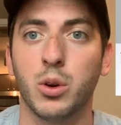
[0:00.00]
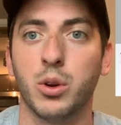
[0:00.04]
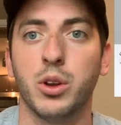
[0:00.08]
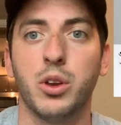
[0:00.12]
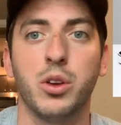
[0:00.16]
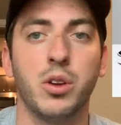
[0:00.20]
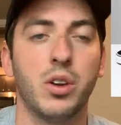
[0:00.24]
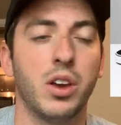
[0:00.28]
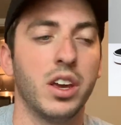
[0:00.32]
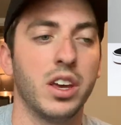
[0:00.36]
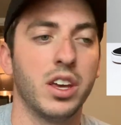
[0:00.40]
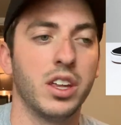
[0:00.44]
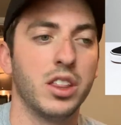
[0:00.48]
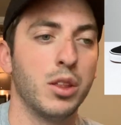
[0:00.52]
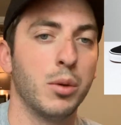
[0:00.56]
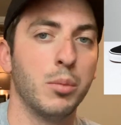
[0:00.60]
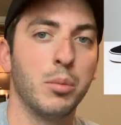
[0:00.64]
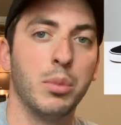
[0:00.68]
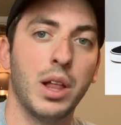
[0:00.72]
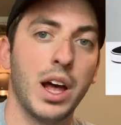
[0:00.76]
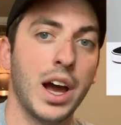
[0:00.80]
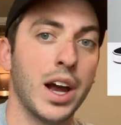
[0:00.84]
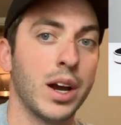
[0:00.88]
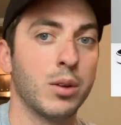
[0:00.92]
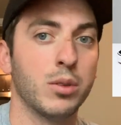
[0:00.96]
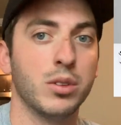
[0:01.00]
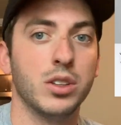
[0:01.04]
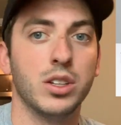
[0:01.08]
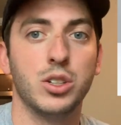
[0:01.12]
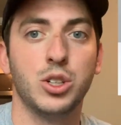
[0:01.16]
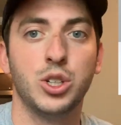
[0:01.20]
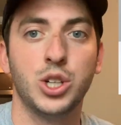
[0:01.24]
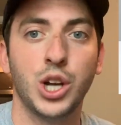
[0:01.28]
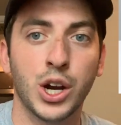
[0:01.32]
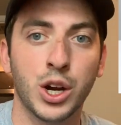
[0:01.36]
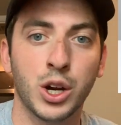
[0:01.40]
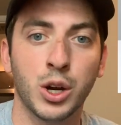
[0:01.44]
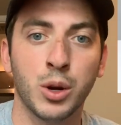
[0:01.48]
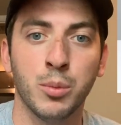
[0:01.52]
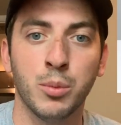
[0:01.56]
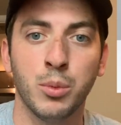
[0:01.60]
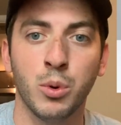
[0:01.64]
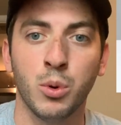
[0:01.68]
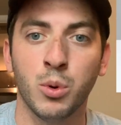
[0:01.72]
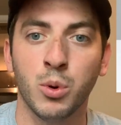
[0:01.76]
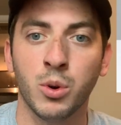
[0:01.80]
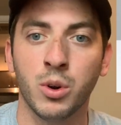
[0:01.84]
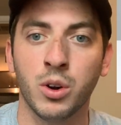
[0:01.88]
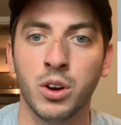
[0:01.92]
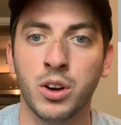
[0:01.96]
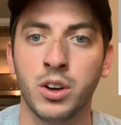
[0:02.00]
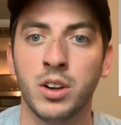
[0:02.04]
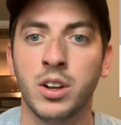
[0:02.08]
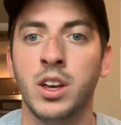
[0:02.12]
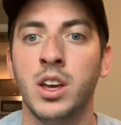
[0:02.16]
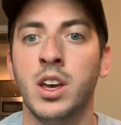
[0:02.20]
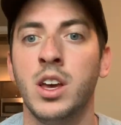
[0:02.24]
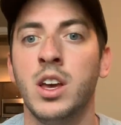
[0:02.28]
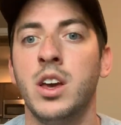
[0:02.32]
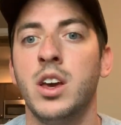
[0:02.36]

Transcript: or you can get the black with the checkerboard.